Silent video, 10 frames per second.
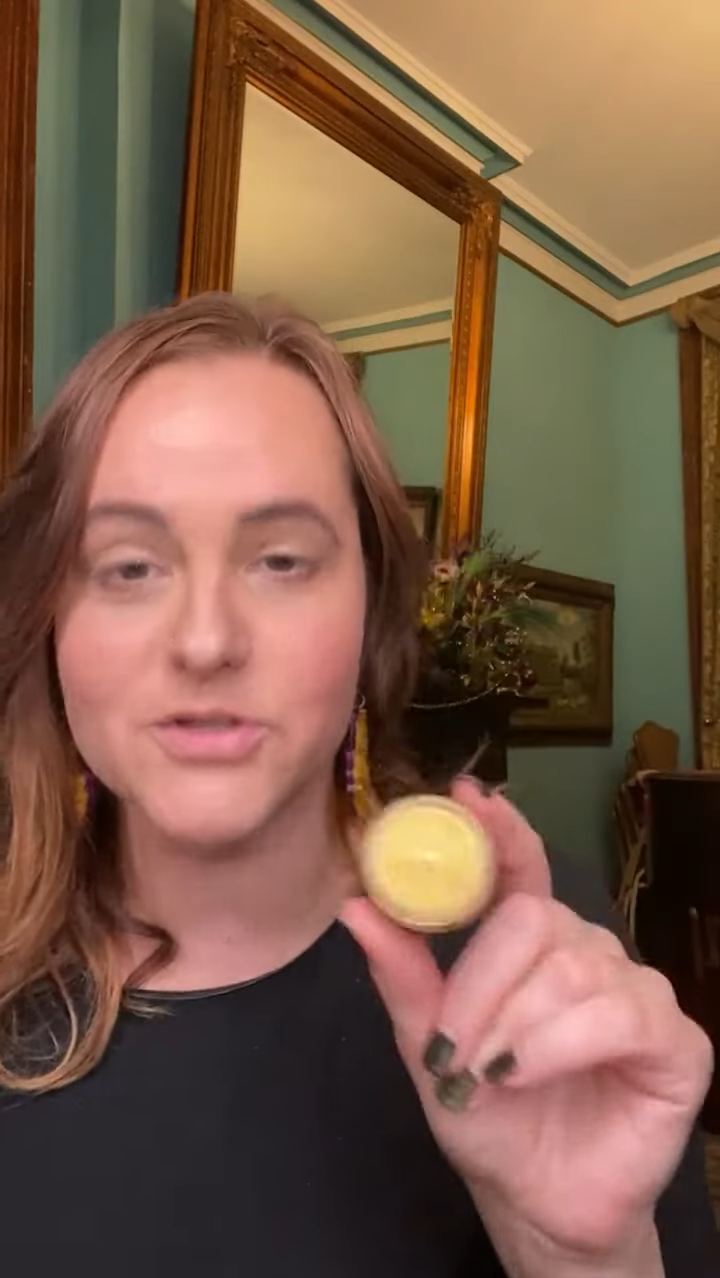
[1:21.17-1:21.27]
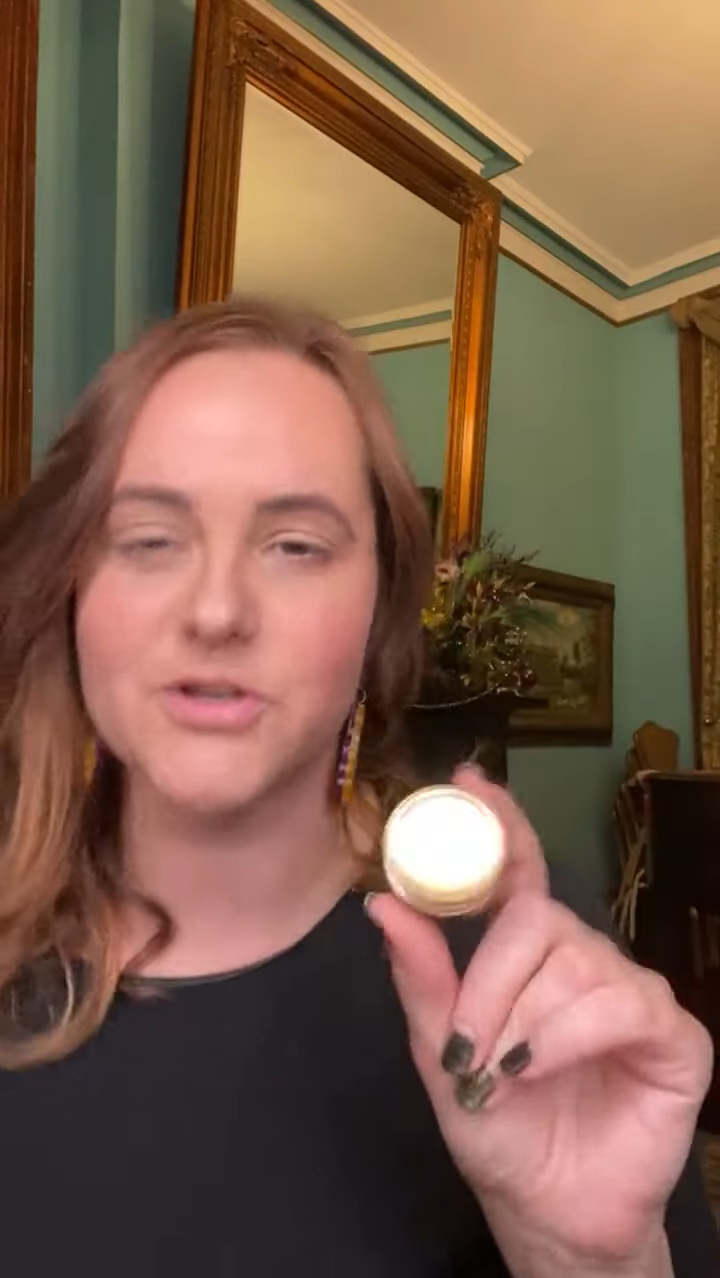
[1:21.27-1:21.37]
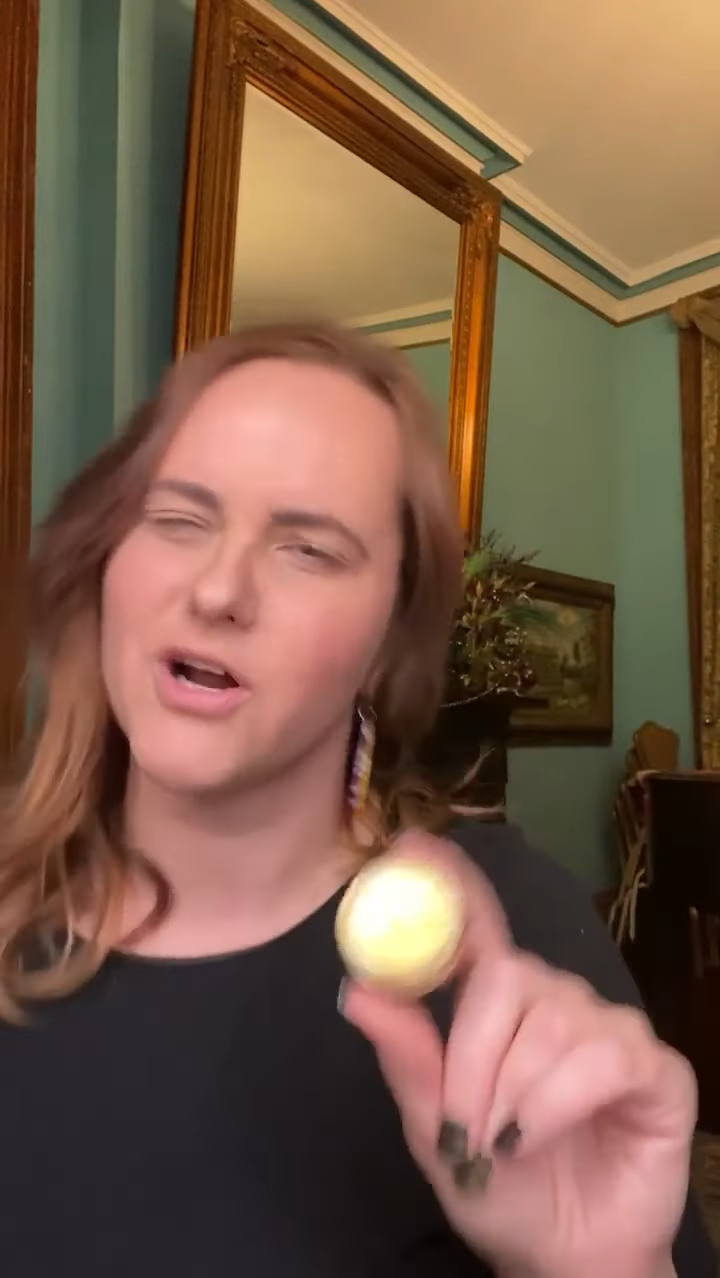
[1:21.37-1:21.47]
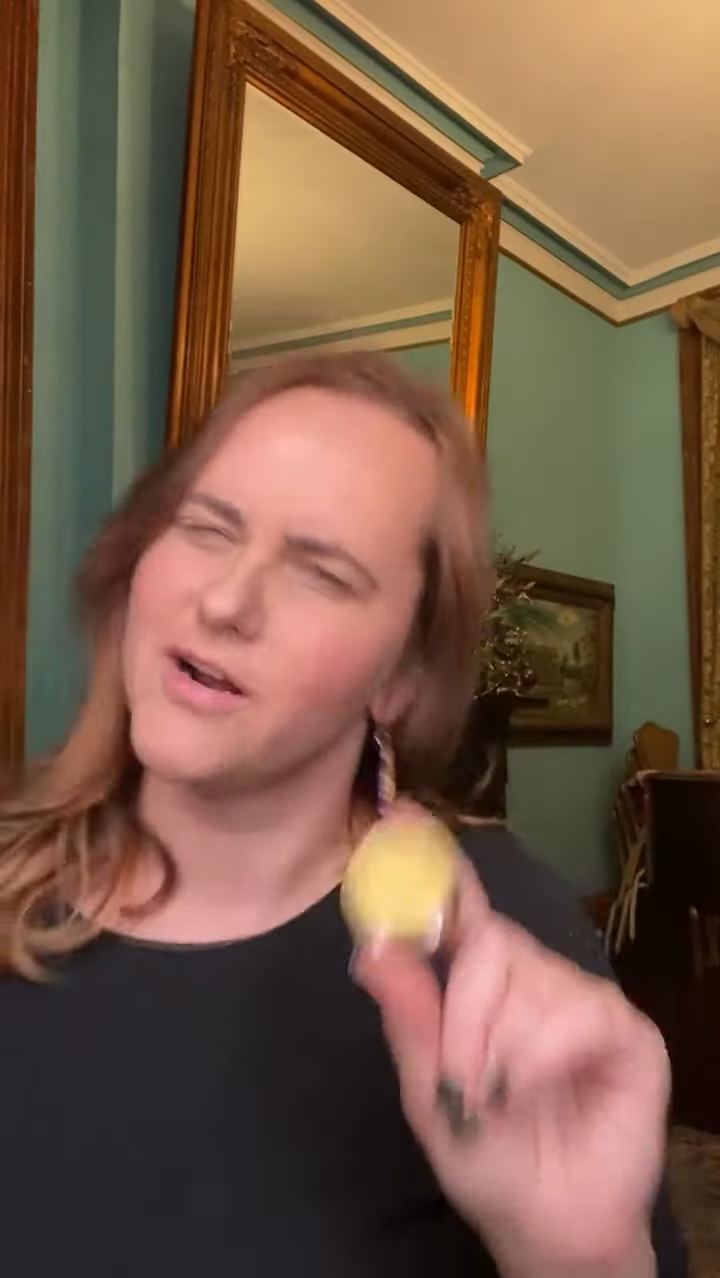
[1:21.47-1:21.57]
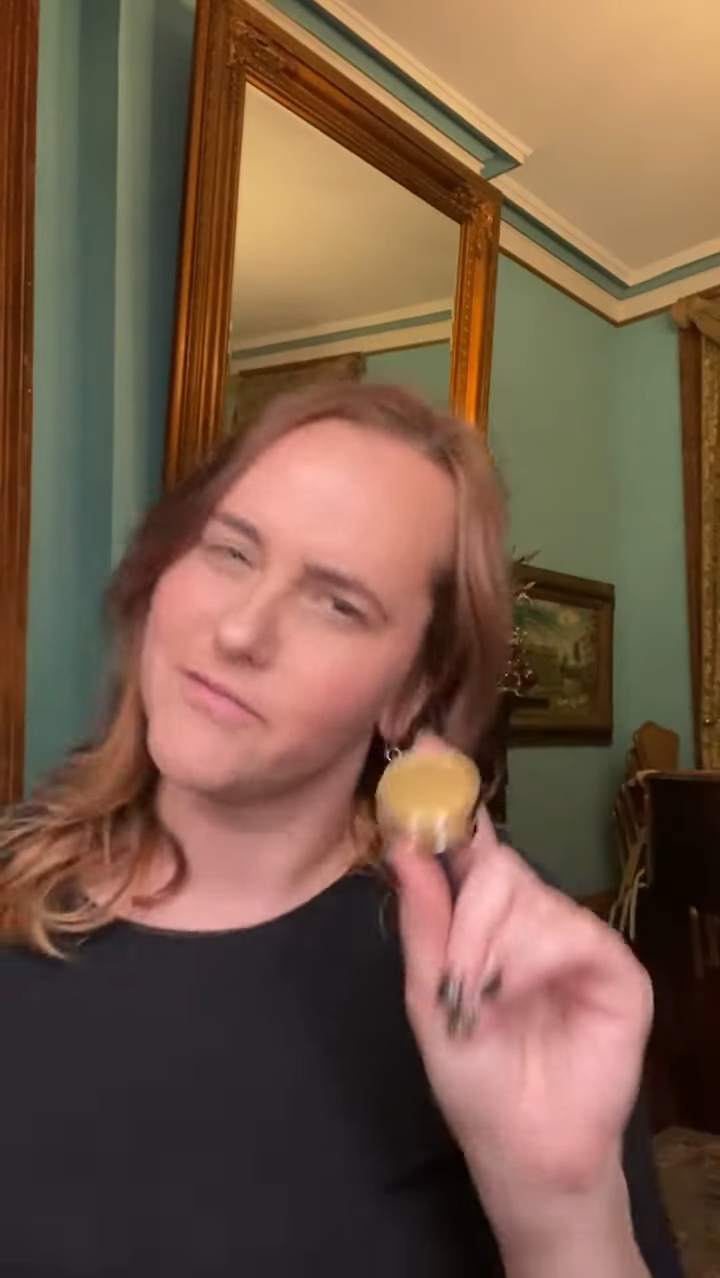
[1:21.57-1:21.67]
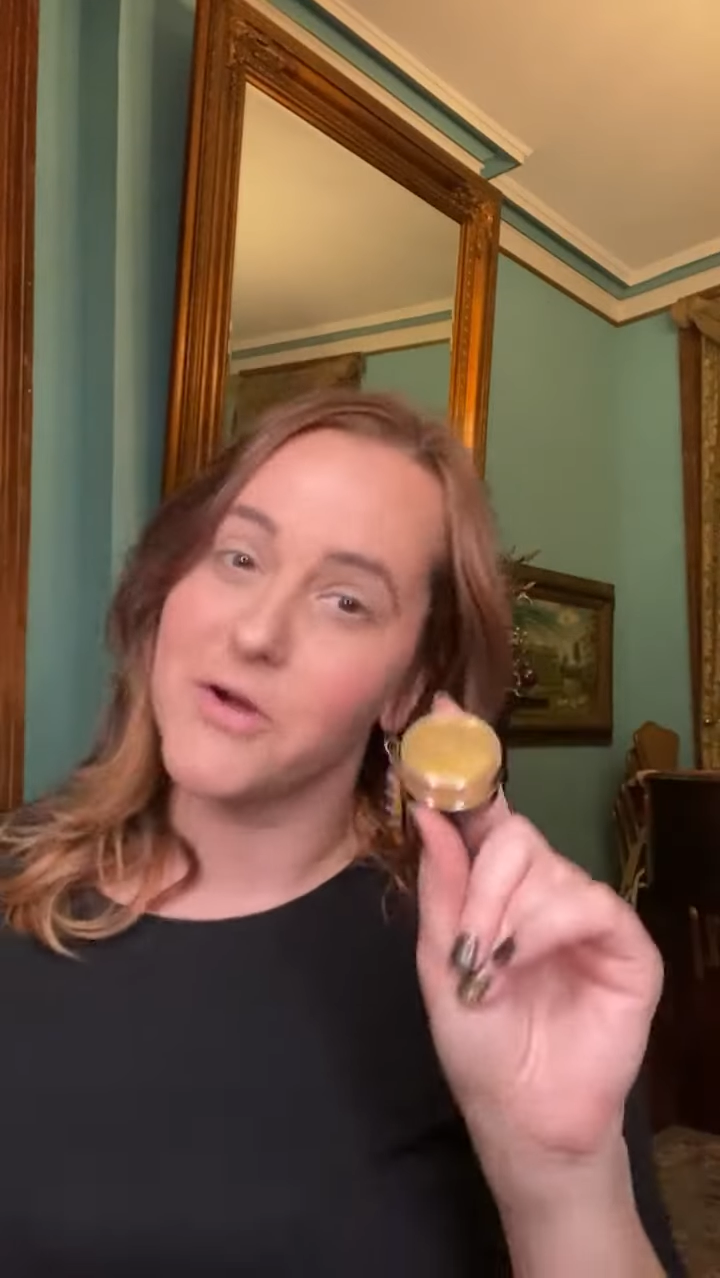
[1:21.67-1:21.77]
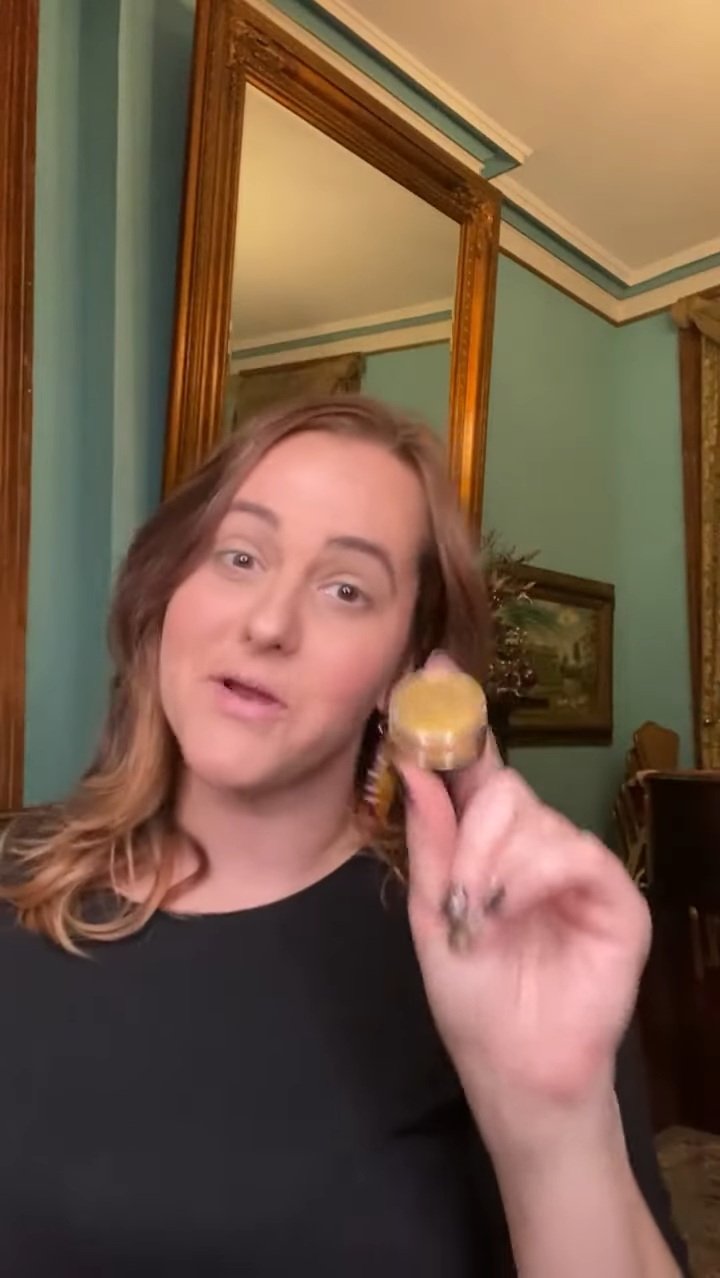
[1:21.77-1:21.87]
starve.